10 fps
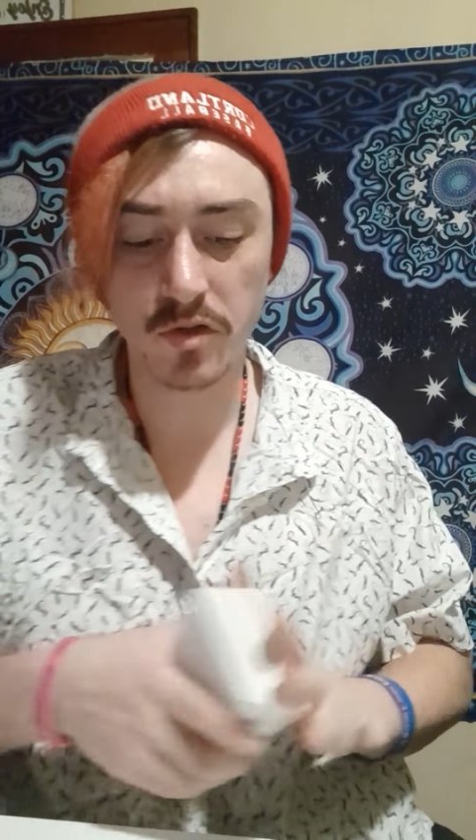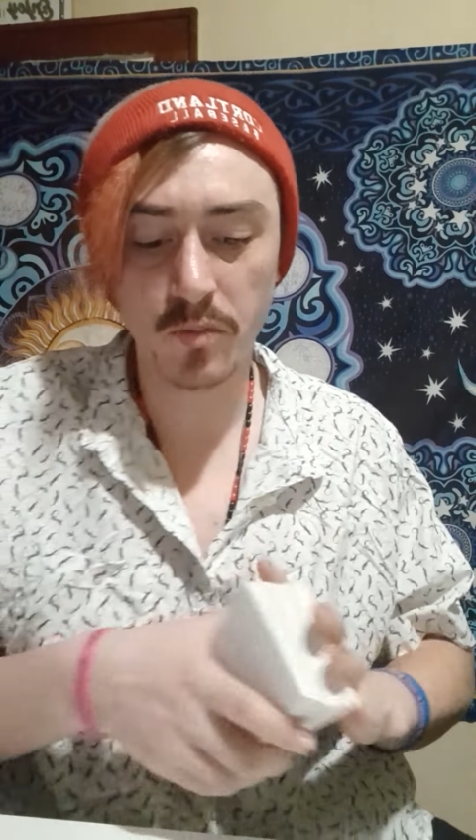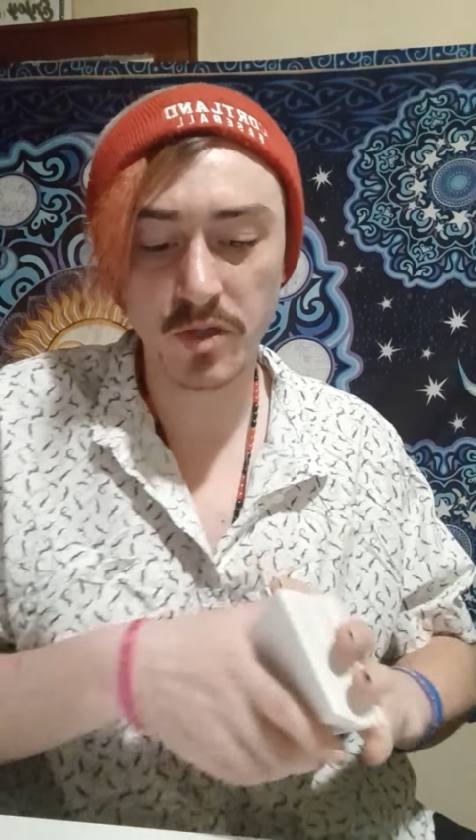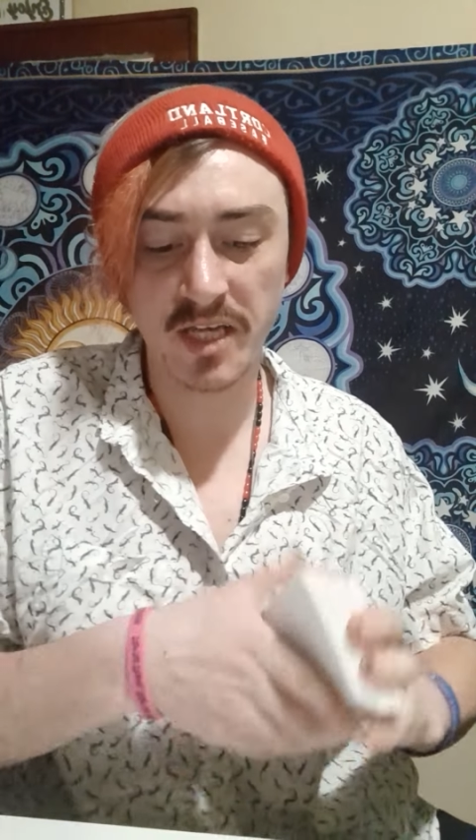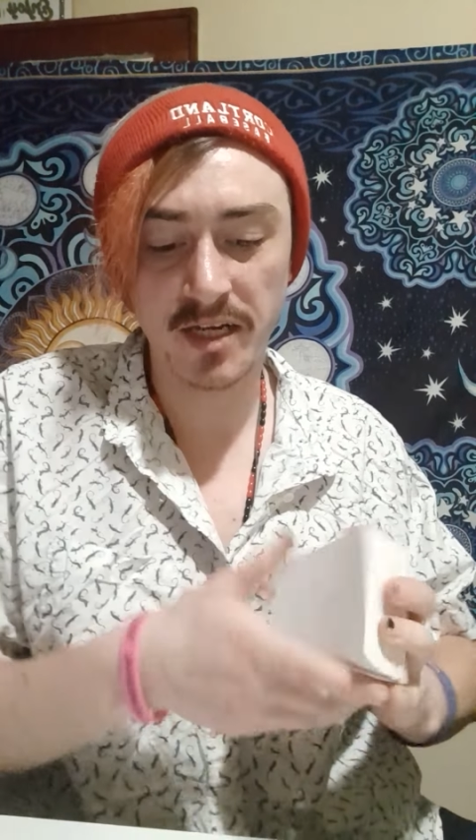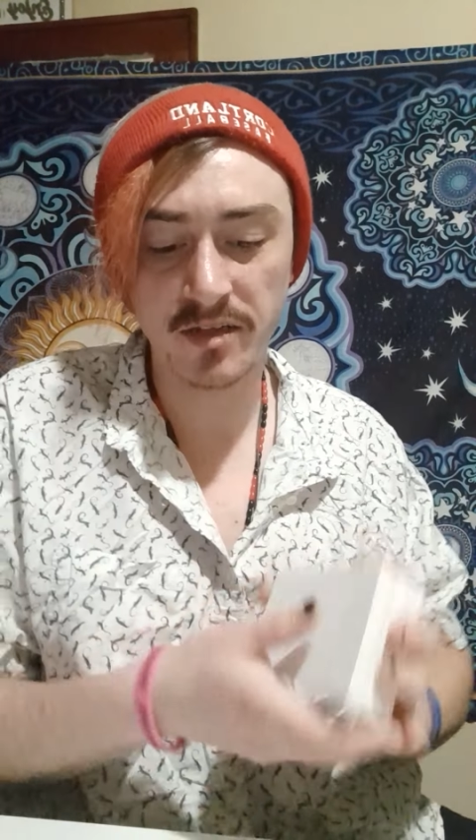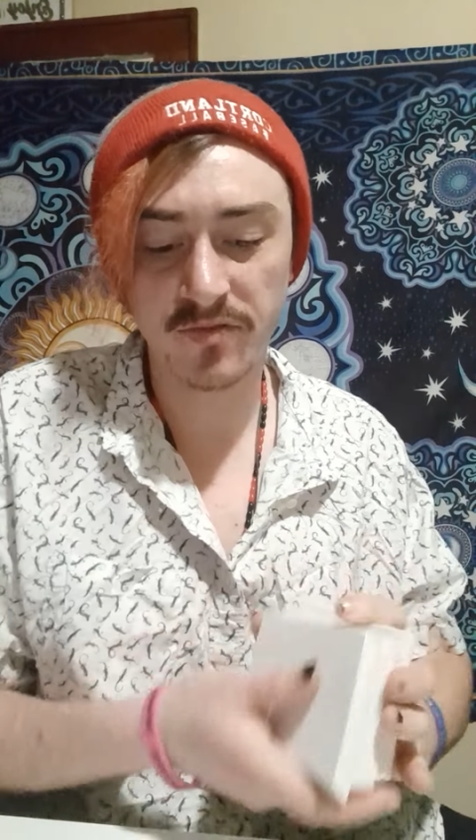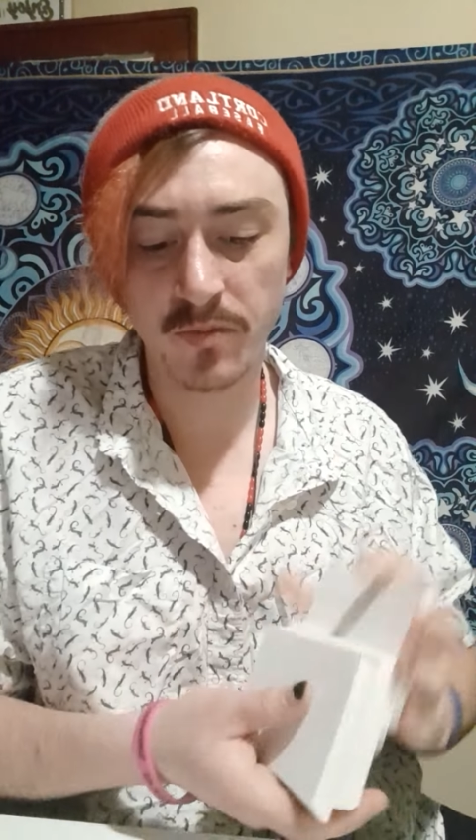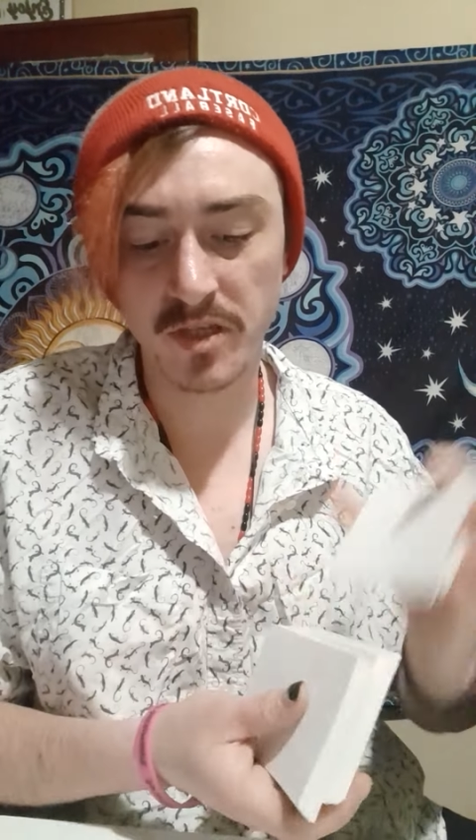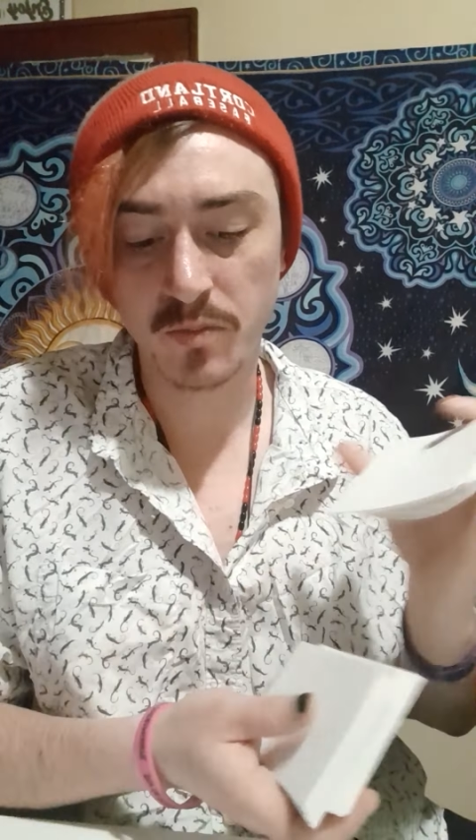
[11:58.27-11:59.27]
you're protected
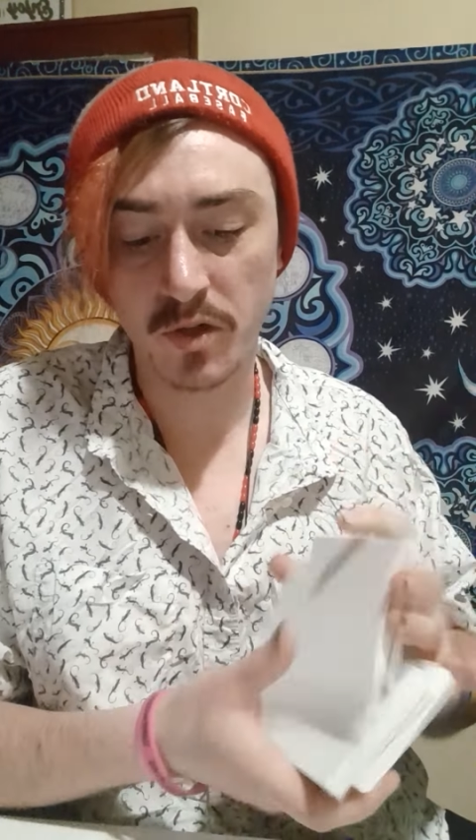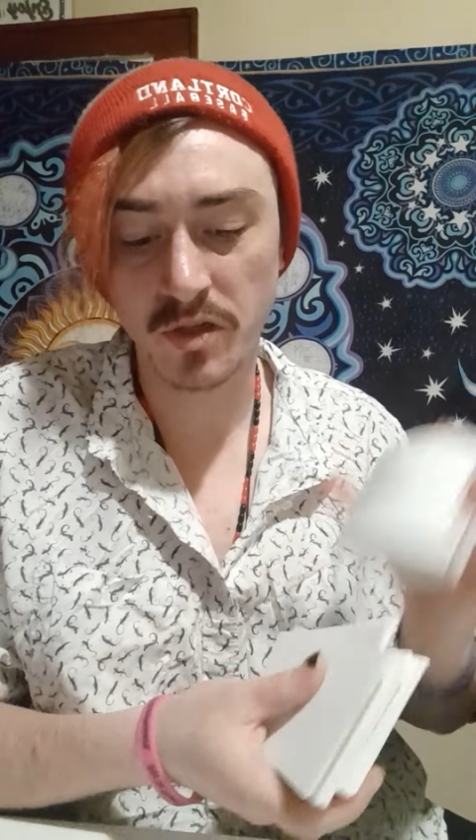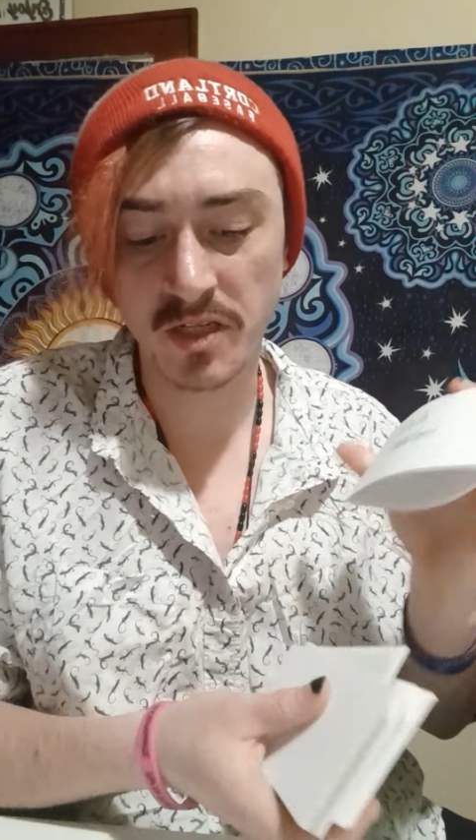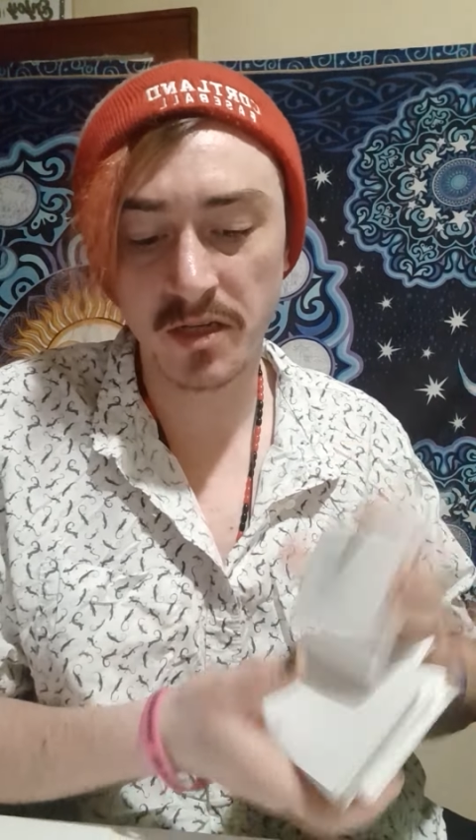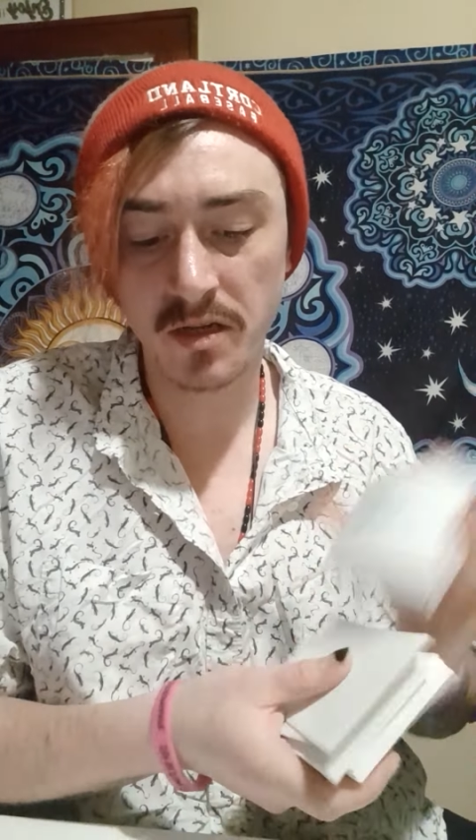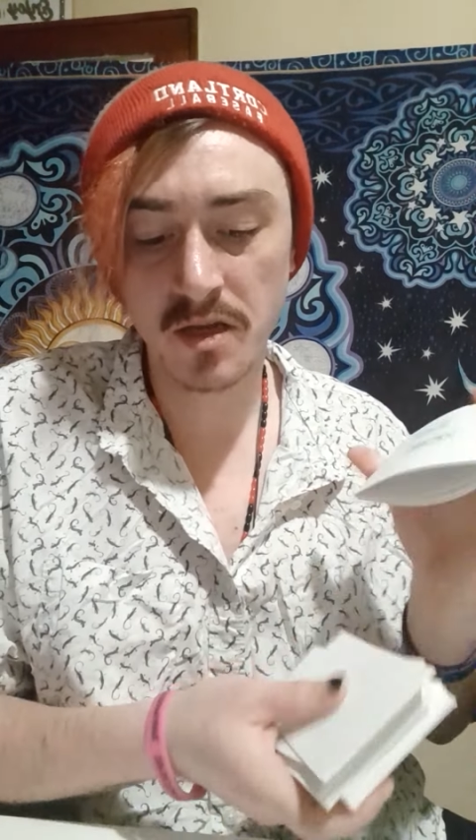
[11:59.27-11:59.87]
from this person.